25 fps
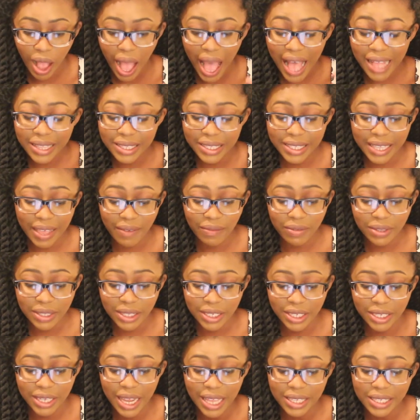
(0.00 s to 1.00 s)
and
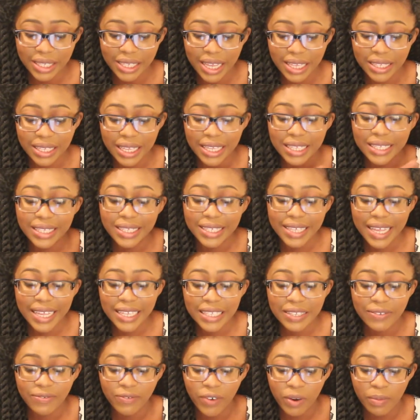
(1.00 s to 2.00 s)
17 that says, "It
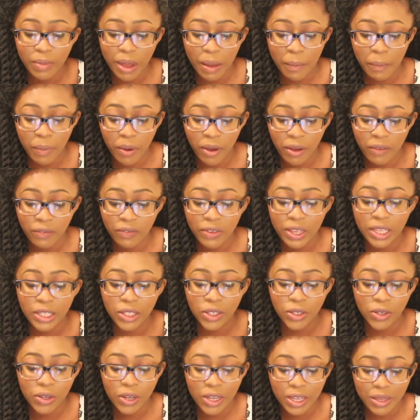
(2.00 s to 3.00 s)
sent from above,
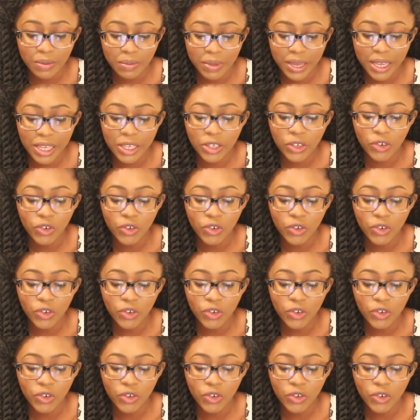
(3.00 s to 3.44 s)
it took me,